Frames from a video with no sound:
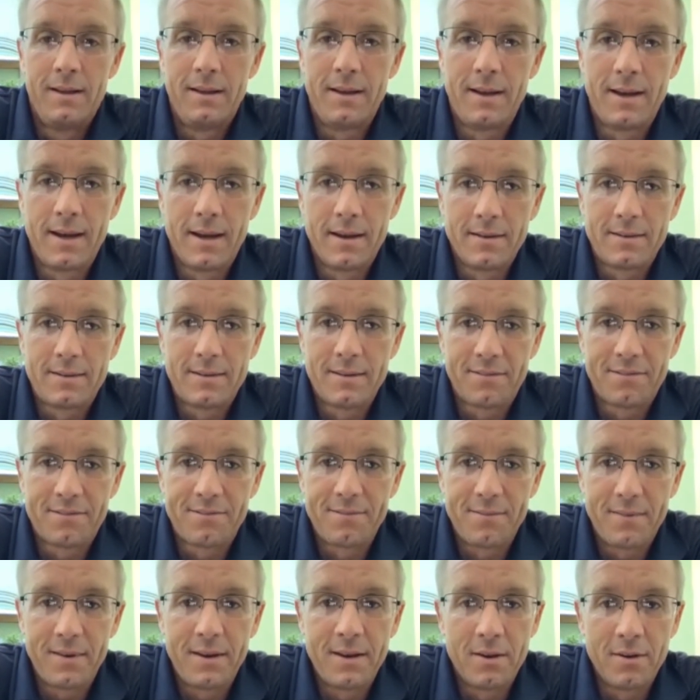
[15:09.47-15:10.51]
uh, def,
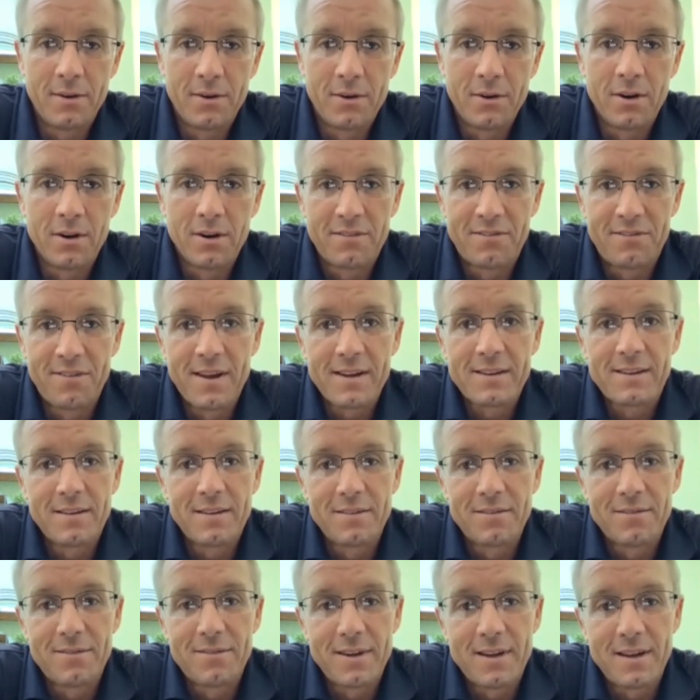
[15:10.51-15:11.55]
you know,
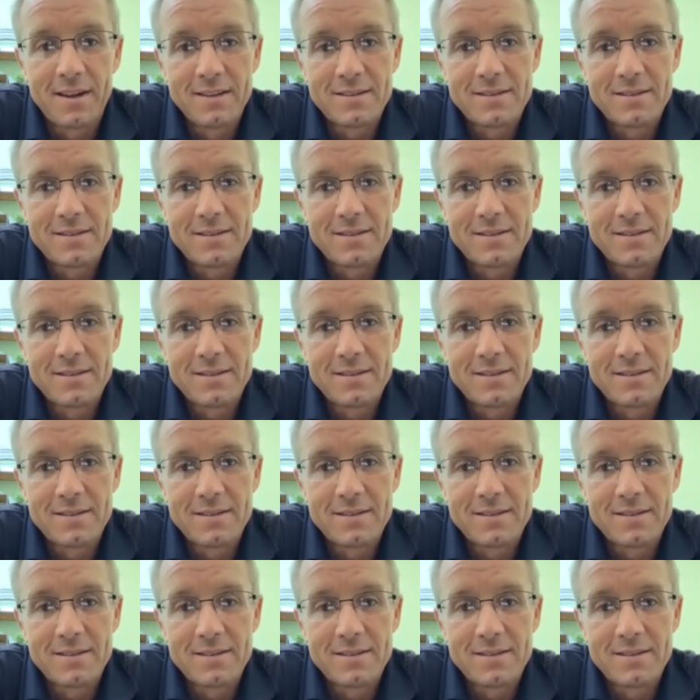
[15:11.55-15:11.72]
neurodefective uh,